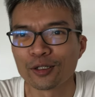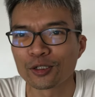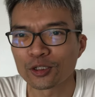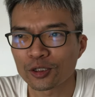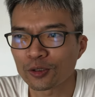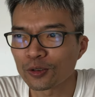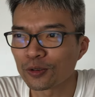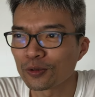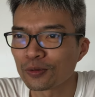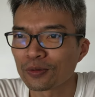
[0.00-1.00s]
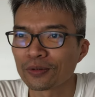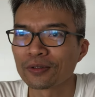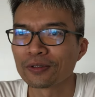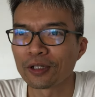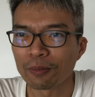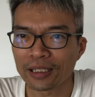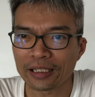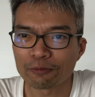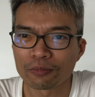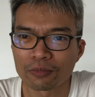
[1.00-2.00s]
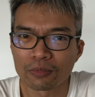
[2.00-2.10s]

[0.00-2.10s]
So normally